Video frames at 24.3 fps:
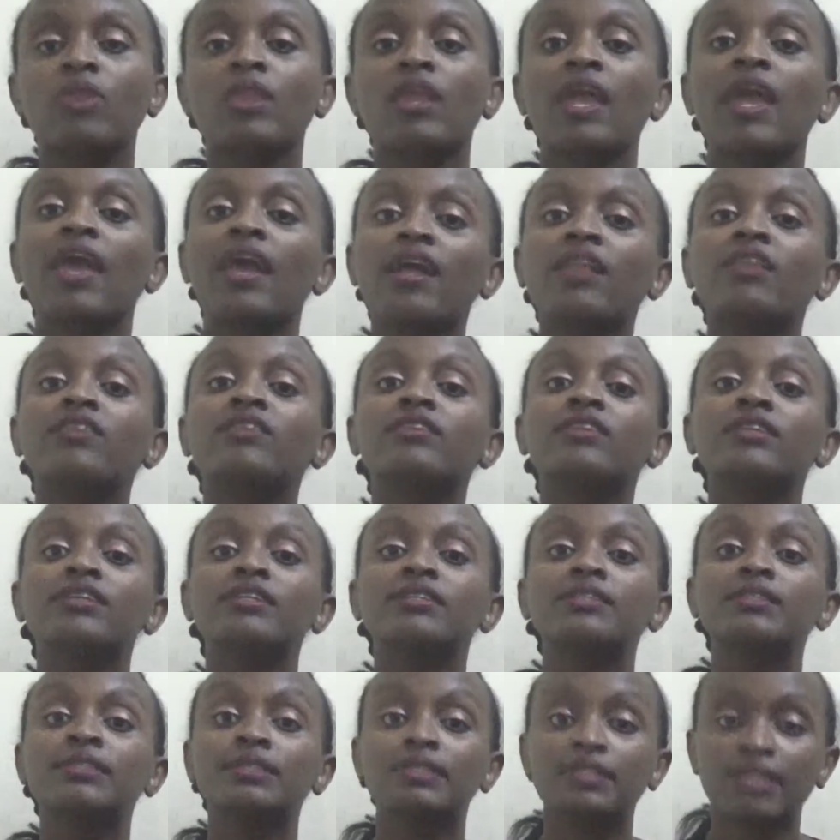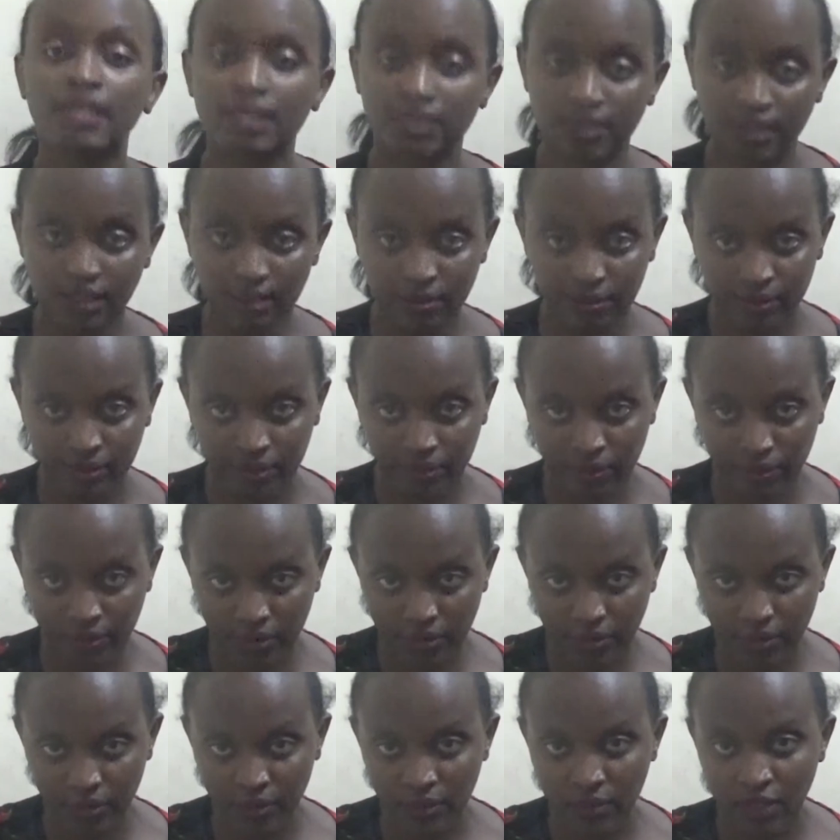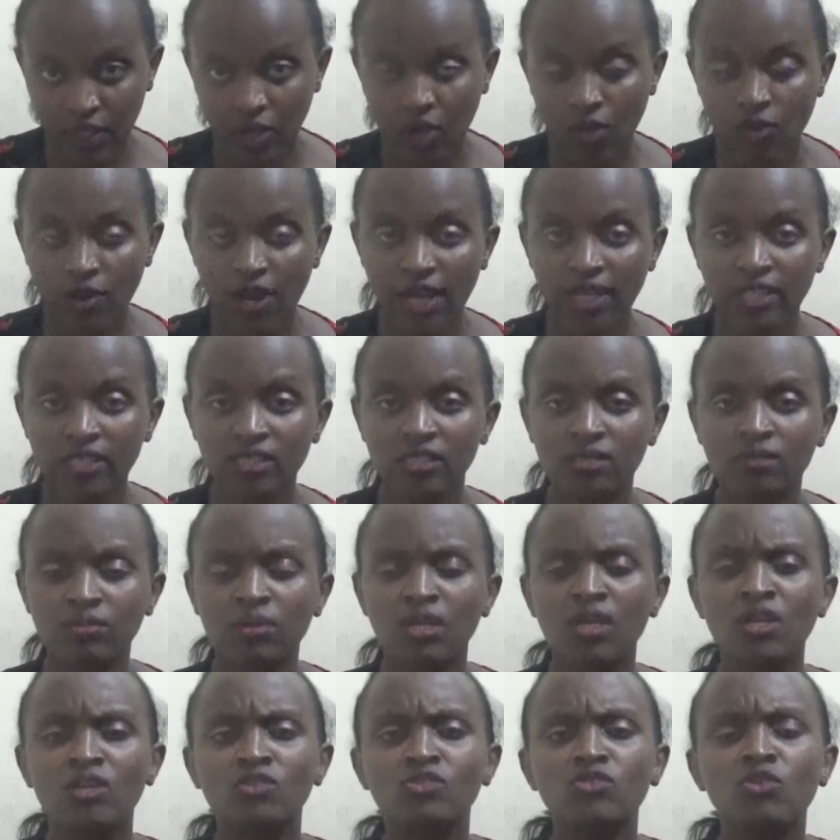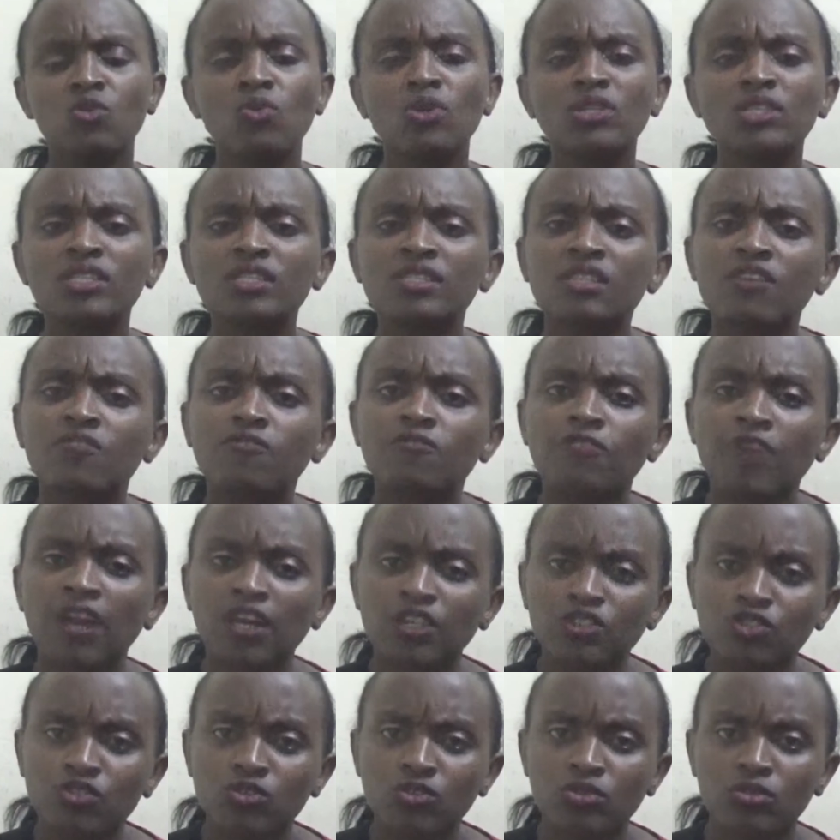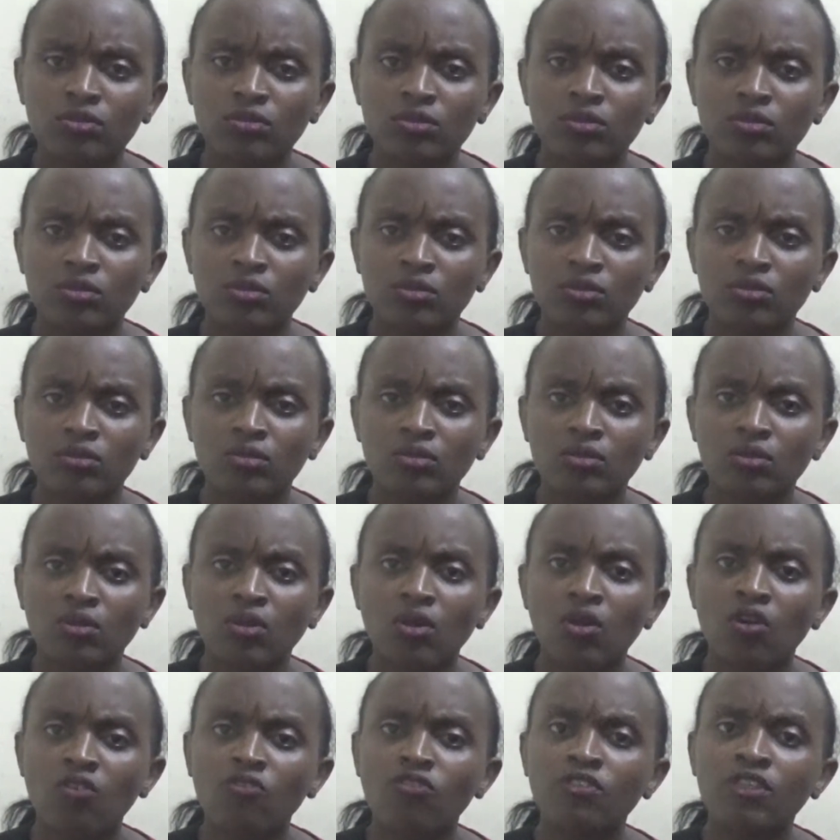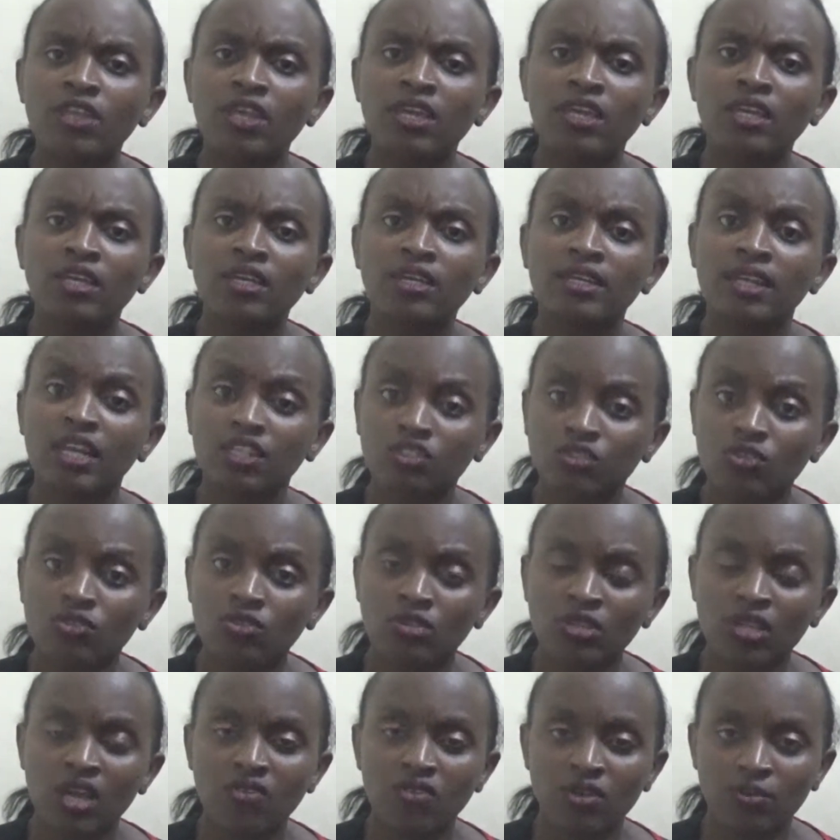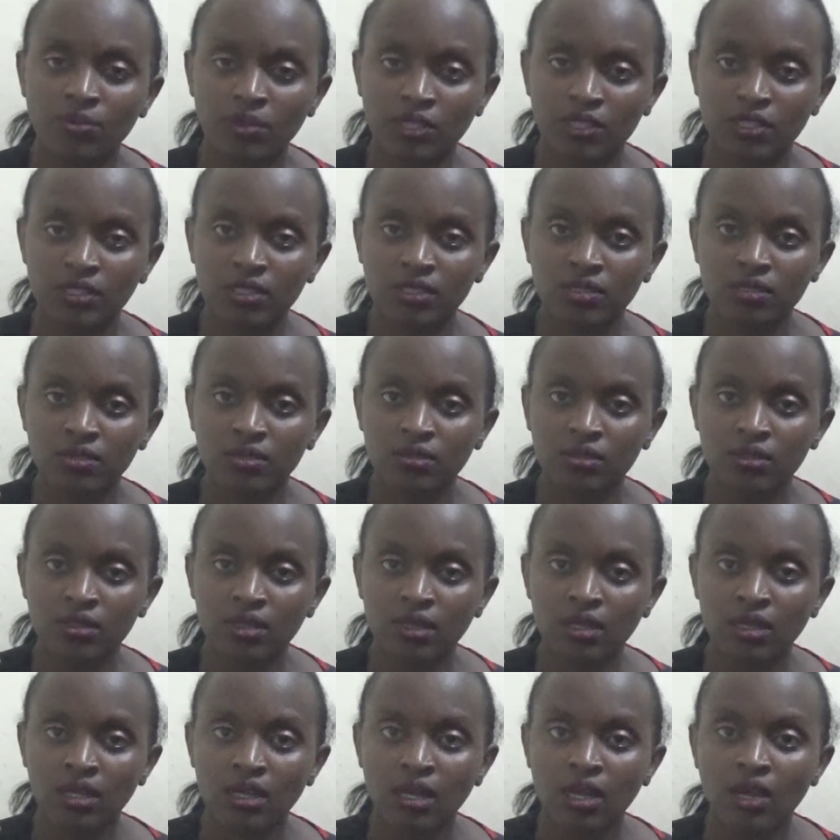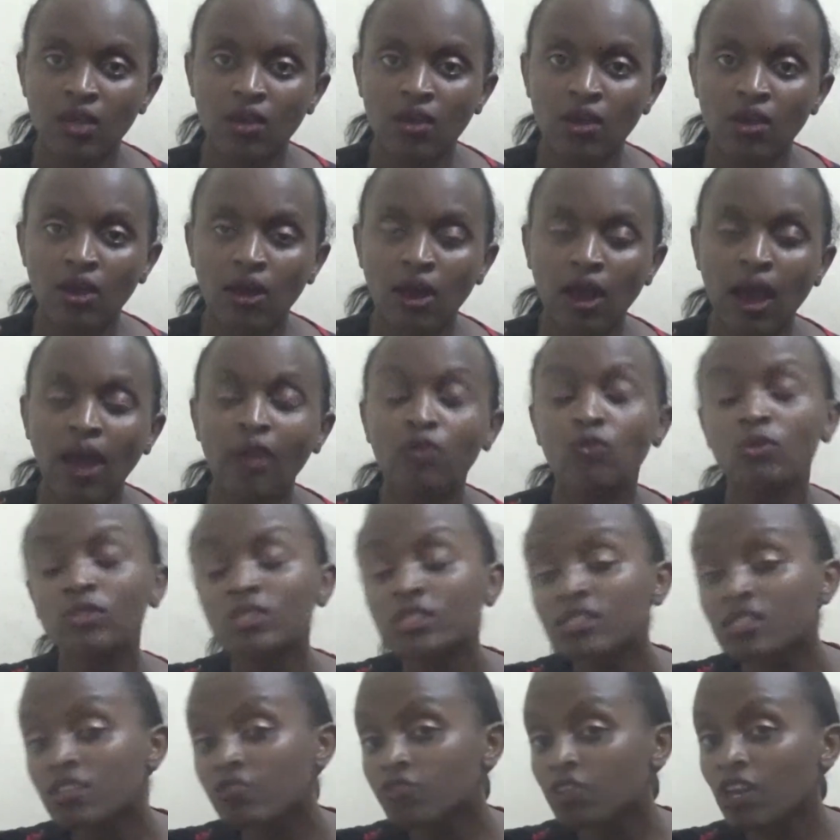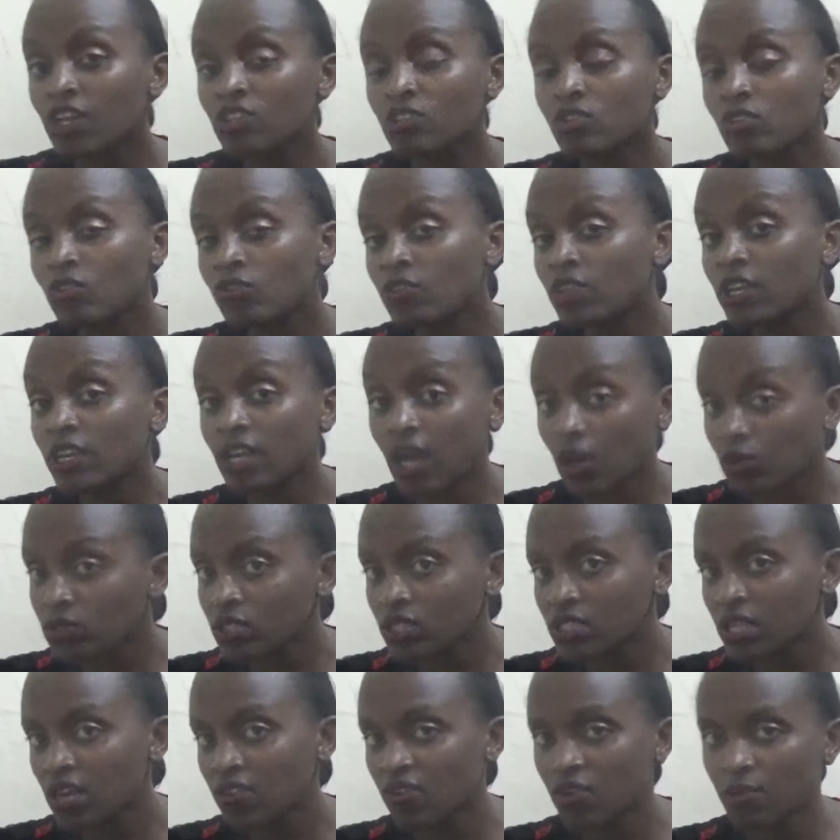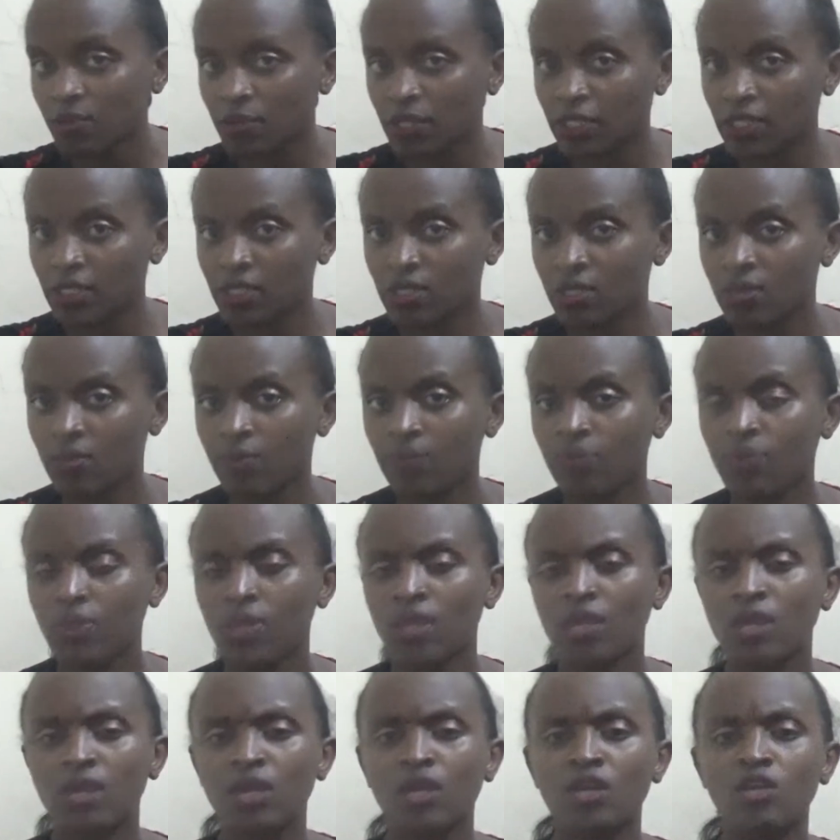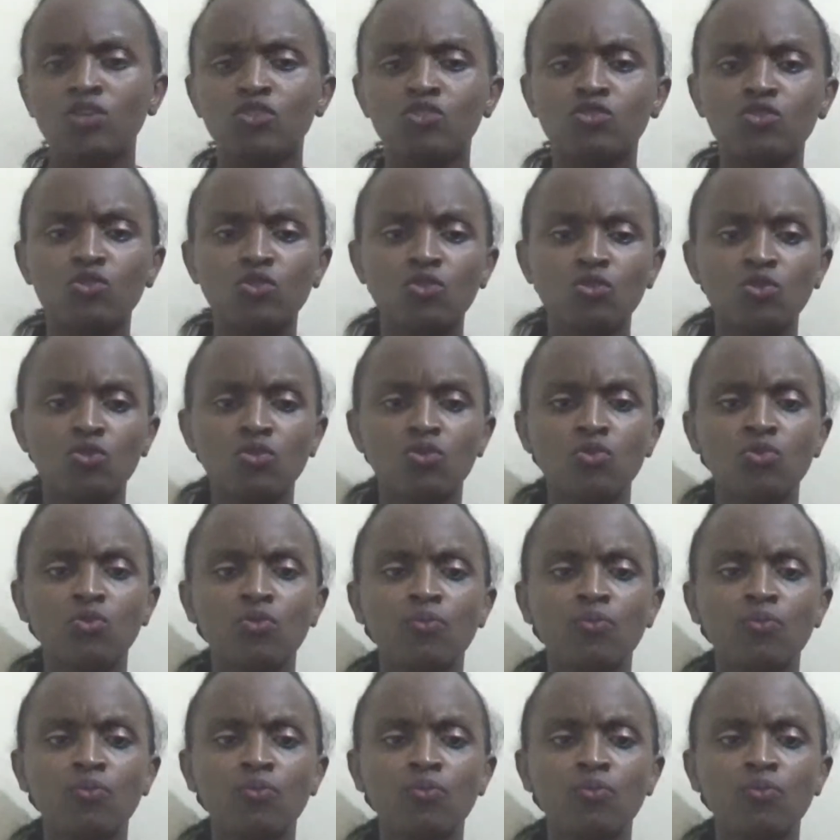health sector. All right. So what is the function of the national government? And what is the function of the county government? So